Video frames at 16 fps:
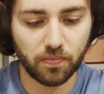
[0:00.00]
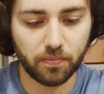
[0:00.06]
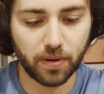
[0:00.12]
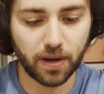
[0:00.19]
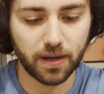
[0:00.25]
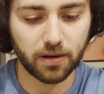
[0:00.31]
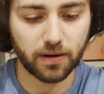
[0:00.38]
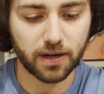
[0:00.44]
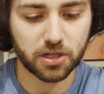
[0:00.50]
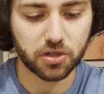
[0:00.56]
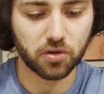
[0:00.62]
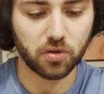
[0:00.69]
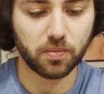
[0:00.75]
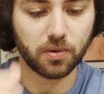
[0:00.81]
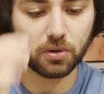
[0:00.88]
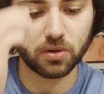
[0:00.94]

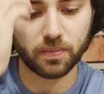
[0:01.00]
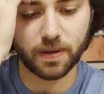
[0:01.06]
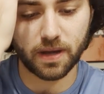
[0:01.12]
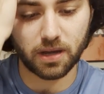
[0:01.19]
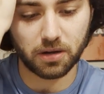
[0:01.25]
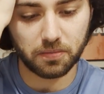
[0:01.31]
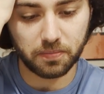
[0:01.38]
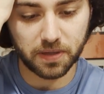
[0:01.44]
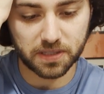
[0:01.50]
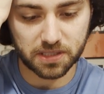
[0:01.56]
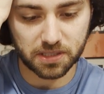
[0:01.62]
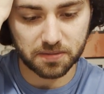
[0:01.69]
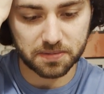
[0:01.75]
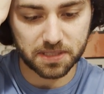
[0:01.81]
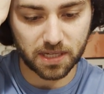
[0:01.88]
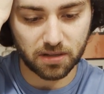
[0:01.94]
Bidirectional polar pattern picks
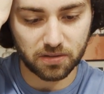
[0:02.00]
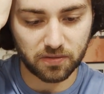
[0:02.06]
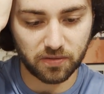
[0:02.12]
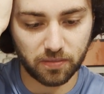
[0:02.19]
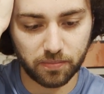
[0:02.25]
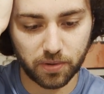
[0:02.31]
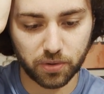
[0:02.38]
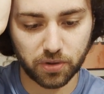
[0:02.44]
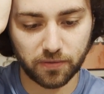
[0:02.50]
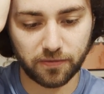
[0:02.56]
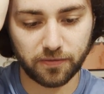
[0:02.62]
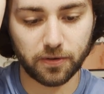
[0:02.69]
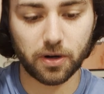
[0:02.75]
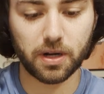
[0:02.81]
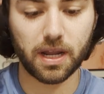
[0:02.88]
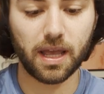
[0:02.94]
up sounds from both the
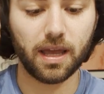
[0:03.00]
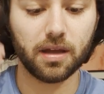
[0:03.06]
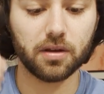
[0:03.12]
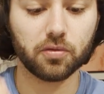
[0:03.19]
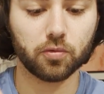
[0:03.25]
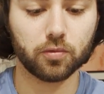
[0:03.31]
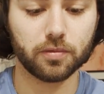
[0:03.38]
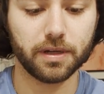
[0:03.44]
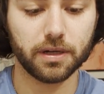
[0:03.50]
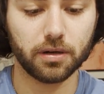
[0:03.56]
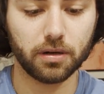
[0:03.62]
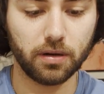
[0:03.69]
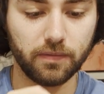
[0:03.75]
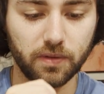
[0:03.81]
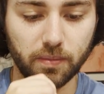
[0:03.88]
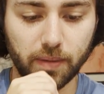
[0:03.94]
front and
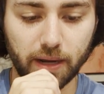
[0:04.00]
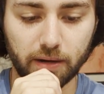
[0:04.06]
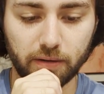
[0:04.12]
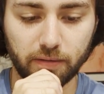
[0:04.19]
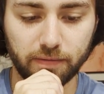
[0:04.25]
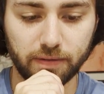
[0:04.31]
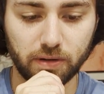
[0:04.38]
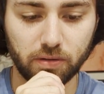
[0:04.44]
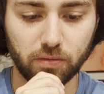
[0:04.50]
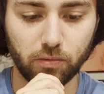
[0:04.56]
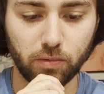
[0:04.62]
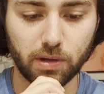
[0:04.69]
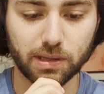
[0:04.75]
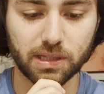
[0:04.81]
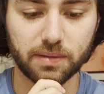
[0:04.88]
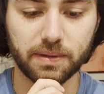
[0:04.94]
rear of the microphone
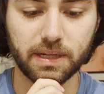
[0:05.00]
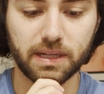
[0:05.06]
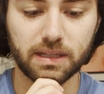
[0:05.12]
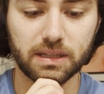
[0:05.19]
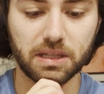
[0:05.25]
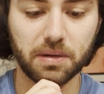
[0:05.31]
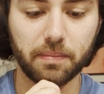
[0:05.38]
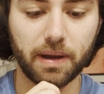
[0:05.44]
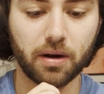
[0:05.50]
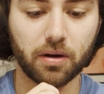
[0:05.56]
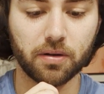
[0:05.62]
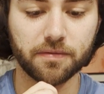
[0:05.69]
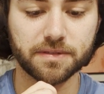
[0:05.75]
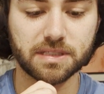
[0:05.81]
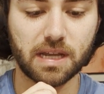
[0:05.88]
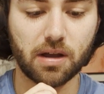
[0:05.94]
while limiting the amount
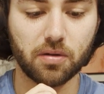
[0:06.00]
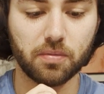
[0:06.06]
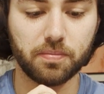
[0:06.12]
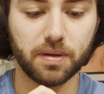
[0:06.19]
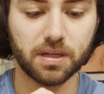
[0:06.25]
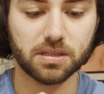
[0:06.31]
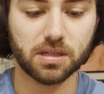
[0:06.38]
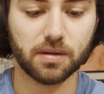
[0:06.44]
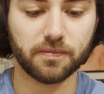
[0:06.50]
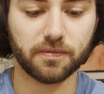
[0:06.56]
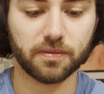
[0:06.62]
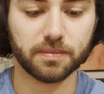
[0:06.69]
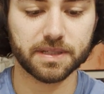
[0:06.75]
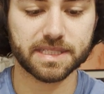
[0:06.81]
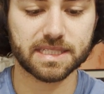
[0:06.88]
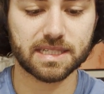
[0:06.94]
of sound picked up
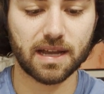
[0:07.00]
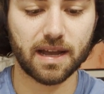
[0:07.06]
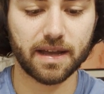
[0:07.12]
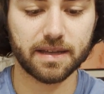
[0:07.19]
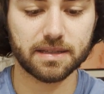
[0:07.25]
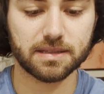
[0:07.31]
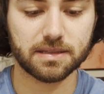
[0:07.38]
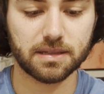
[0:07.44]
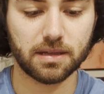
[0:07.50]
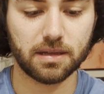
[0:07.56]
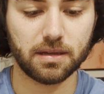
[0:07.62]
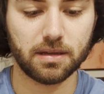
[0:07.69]
from the sides.